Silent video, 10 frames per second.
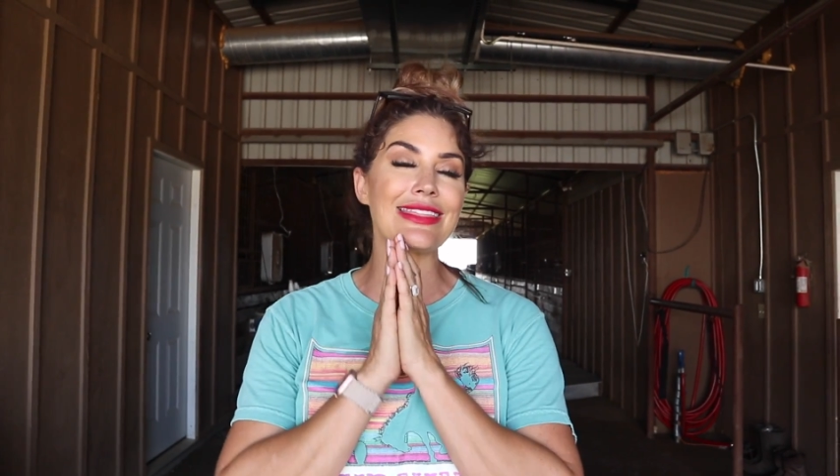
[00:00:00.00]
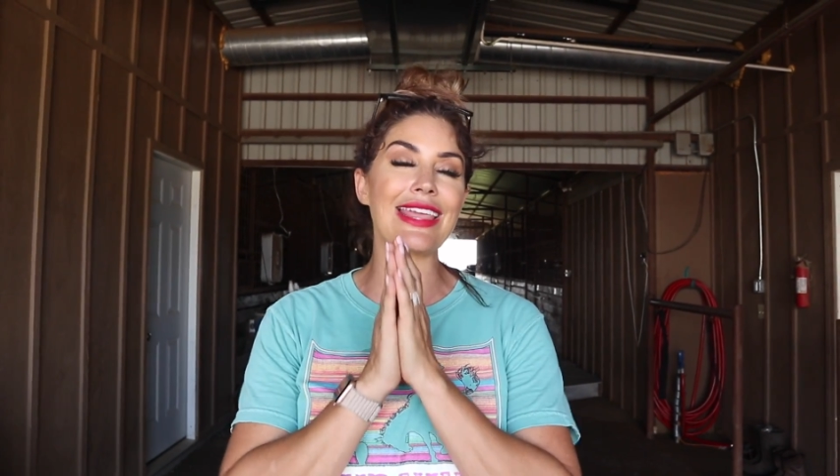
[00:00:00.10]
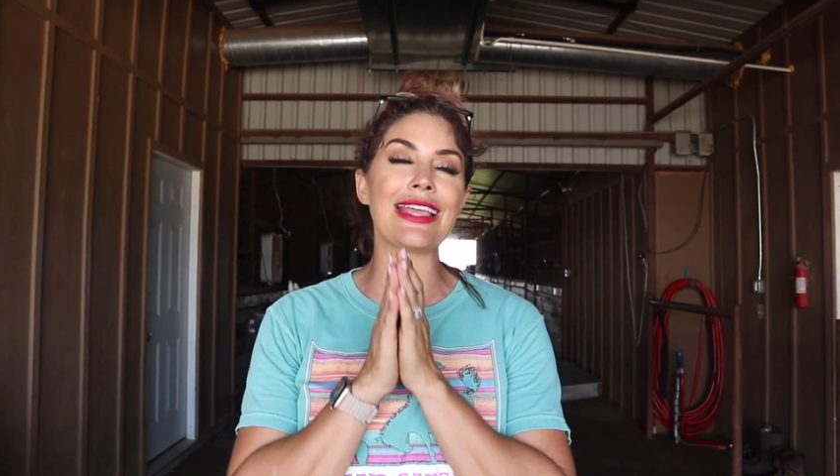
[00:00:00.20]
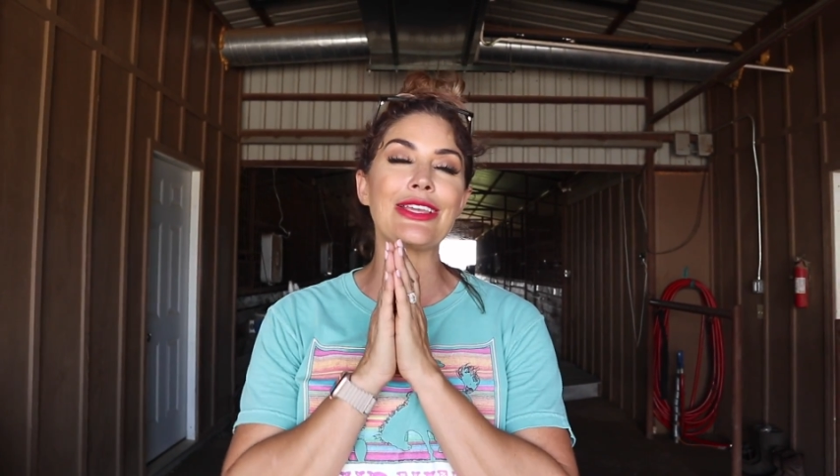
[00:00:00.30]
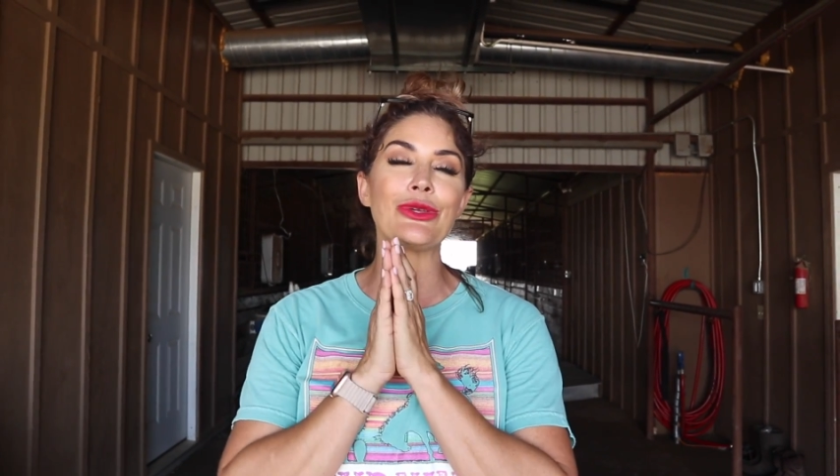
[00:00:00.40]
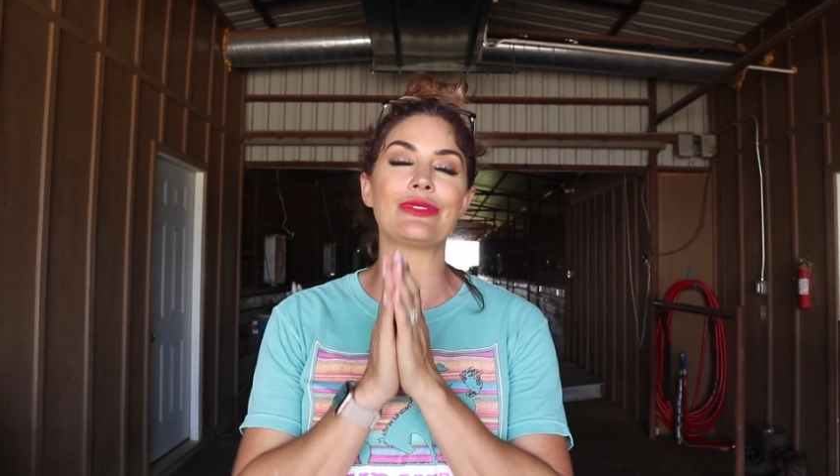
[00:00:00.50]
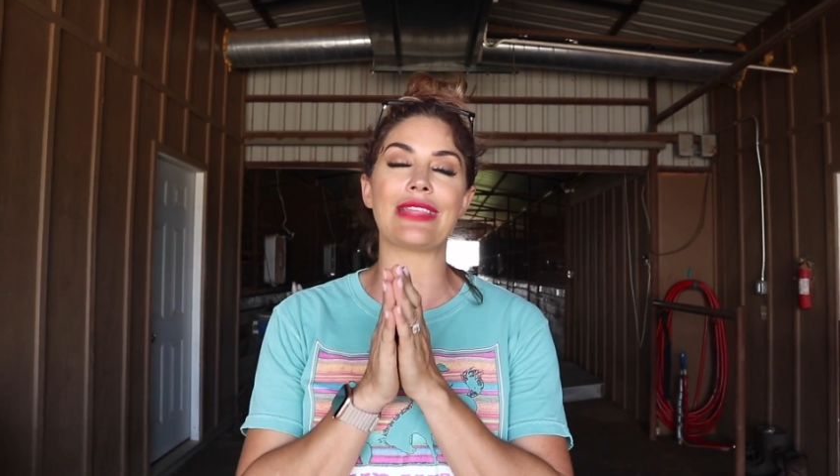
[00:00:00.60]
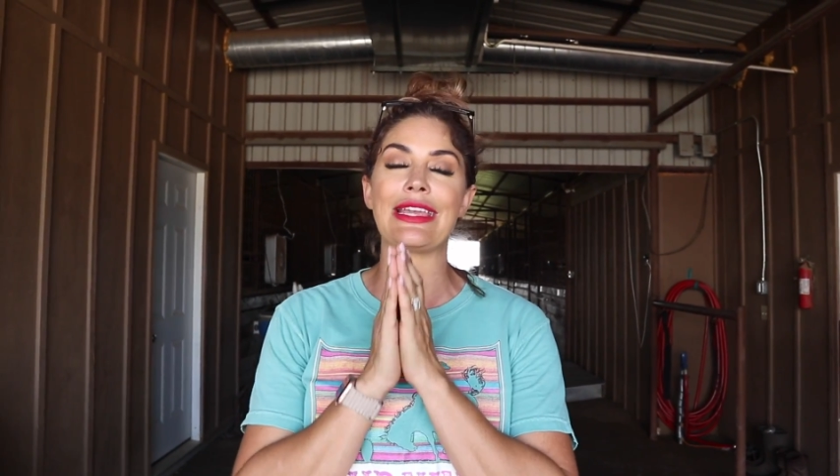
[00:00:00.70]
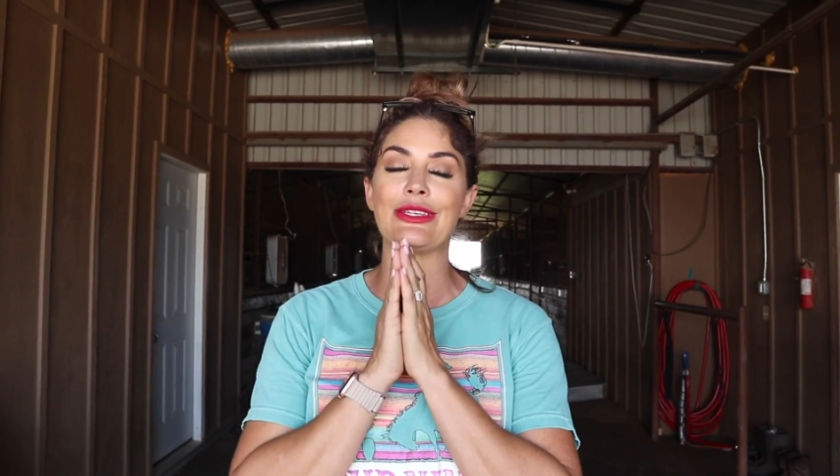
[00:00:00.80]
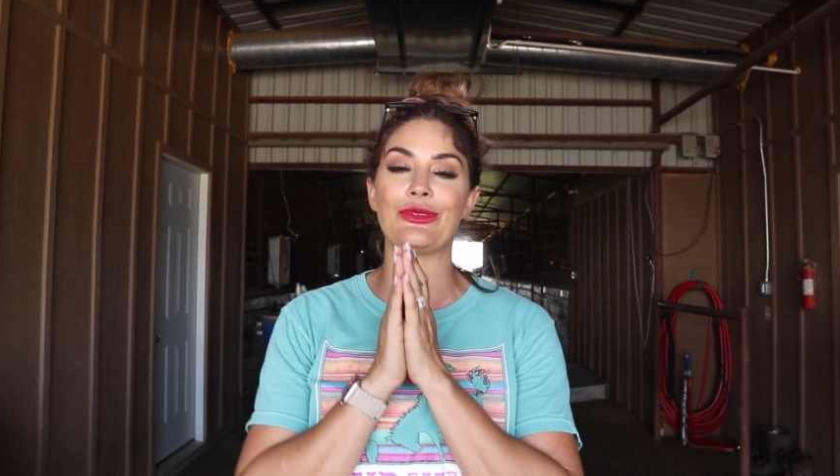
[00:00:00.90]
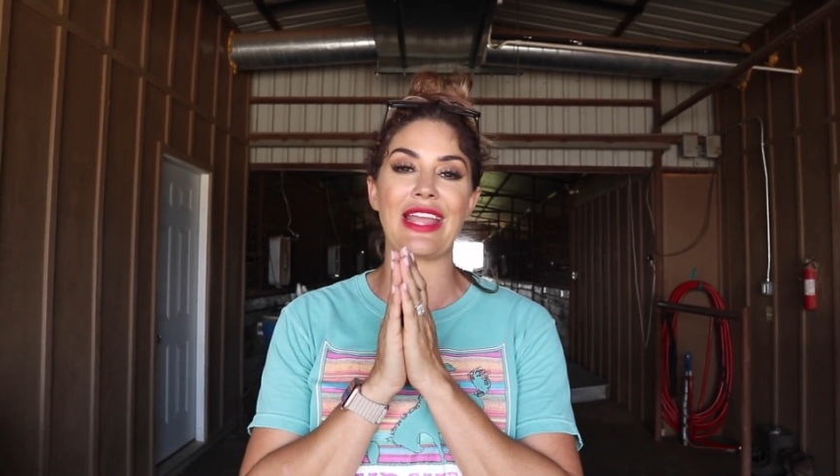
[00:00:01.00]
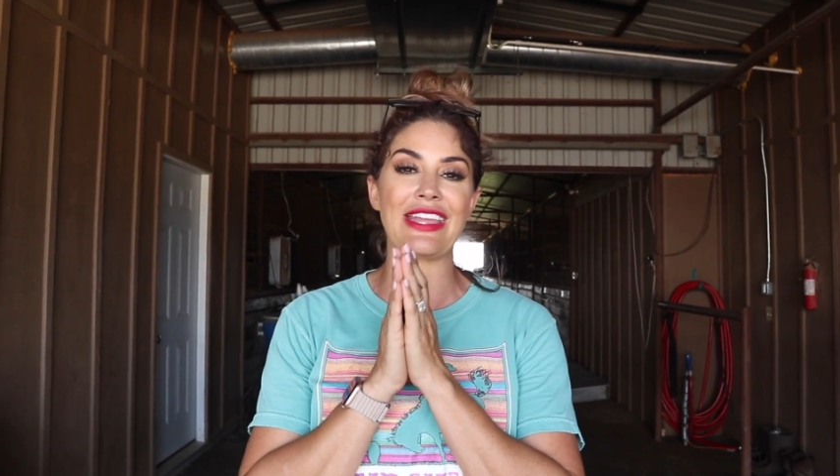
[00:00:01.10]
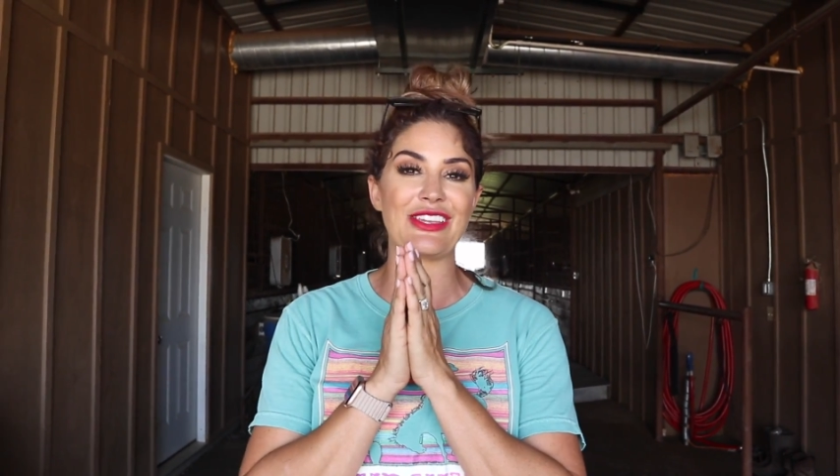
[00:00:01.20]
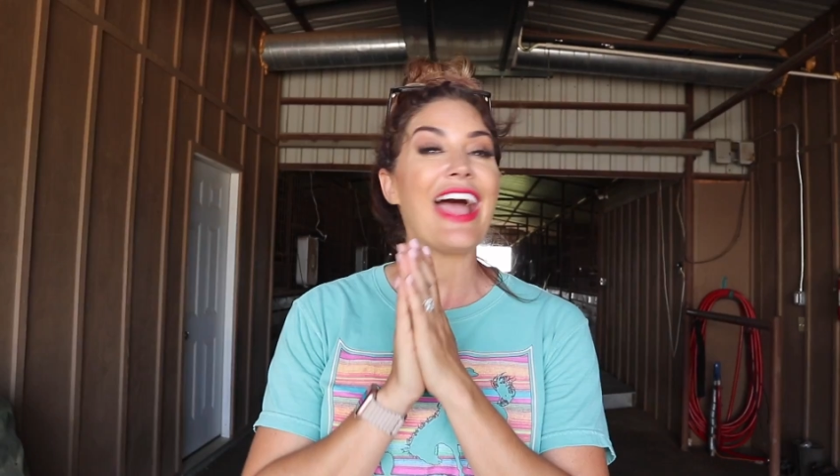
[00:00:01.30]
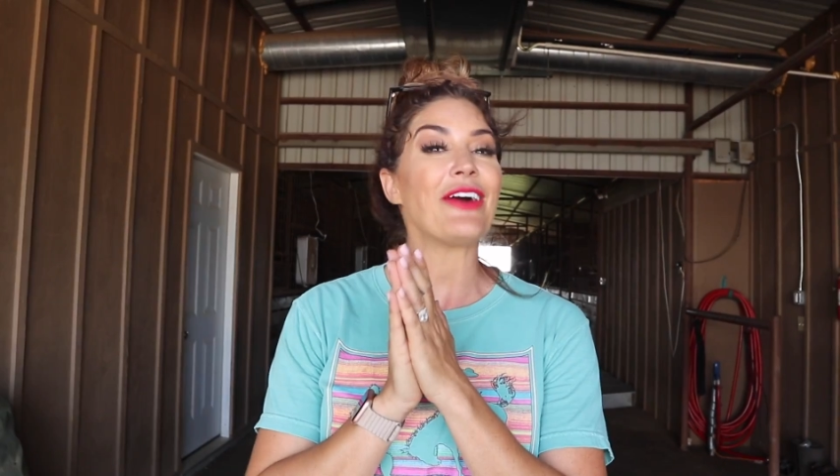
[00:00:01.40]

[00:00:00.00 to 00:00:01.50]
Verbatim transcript: Thank you, thank you, thank you.